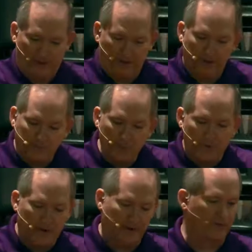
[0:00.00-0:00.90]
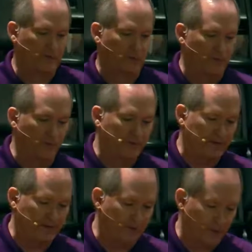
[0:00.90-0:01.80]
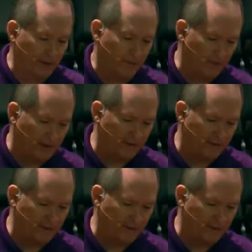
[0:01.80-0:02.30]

Let's move on in our story. Verse 33.